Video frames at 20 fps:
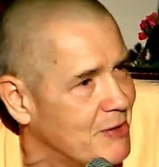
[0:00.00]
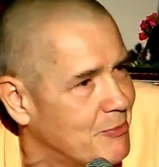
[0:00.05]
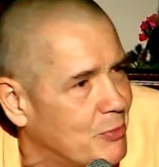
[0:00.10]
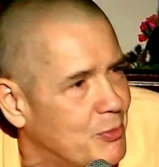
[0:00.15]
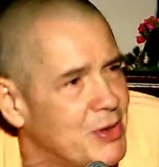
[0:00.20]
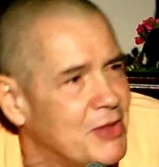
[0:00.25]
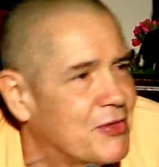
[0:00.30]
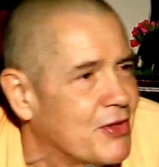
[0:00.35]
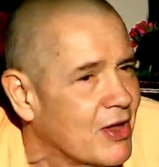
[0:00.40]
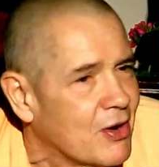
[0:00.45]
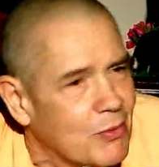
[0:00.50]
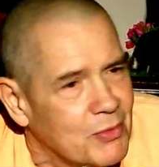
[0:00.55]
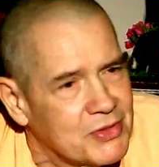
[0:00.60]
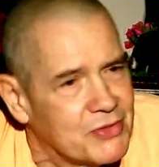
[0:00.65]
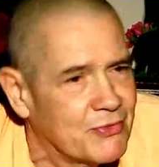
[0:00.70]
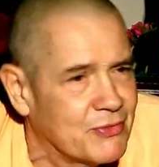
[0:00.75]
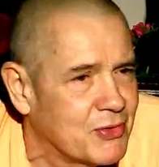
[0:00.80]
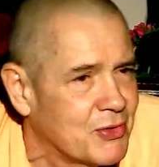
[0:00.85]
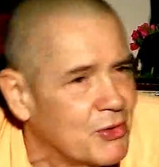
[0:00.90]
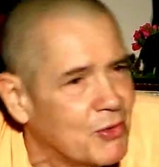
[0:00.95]
But we thought, oh, it's
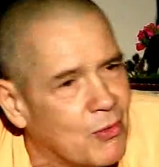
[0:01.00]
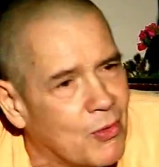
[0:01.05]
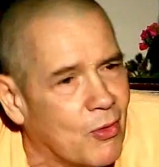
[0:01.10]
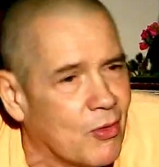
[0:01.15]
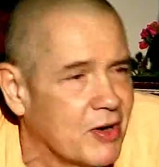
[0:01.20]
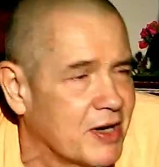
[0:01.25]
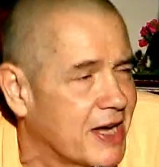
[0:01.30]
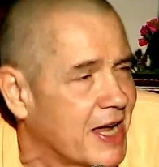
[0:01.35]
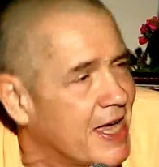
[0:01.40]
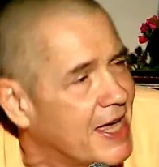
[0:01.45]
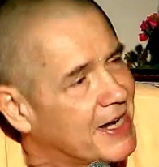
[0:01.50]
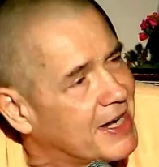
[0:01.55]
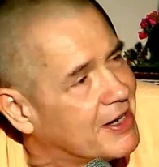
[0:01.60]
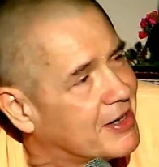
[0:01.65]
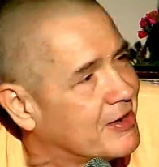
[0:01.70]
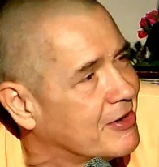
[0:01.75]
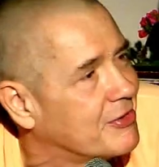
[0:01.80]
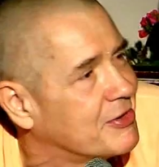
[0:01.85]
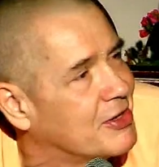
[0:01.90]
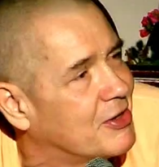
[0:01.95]
you know organic
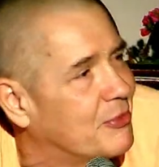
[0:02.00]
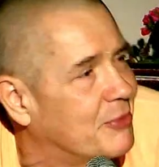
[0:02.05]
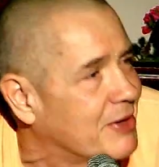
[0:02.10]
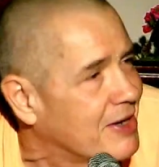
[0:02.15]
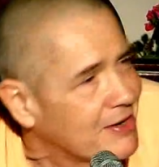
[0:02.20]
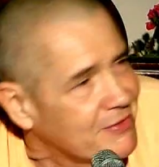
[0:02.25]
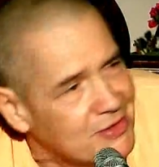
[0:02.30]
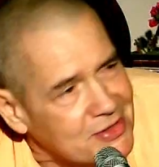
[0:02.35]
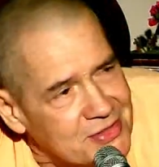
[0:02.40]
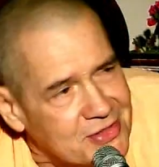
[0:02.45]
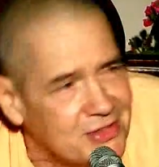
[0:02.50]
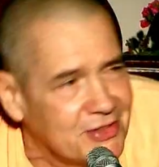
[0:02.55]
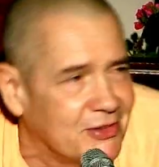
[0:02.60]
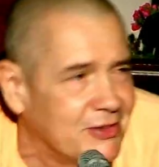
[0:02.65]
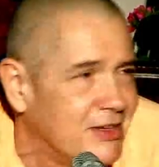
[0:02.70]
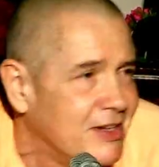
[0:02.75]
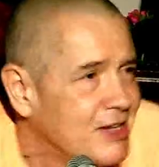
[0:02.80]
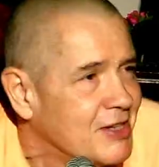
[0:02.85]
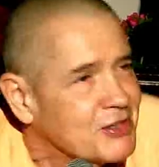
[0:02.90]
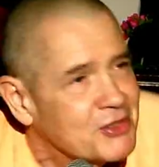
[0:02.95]
or you know whatever. It's you know
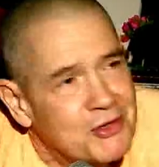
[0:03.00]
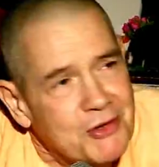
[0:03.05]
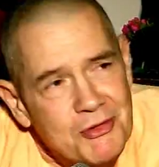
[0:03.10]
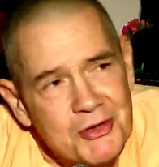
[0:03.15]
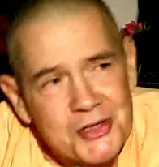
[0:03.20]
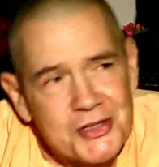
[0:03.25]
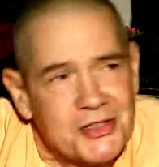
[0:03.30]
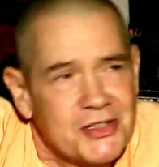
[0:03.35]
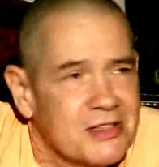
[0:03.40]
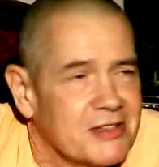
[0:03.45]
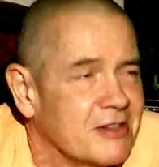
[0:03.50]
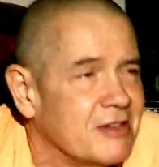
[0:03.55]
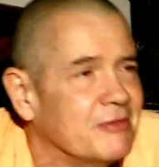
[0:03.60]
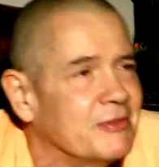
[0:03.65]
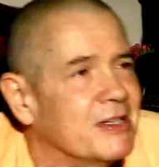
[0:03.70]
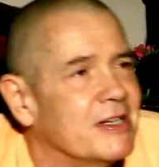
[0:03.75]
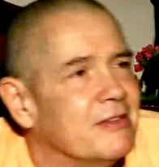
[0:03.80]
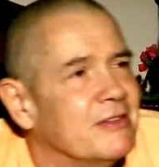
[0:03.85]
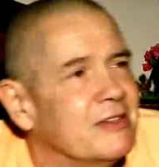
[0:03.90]
it's Krishna, you know whatever.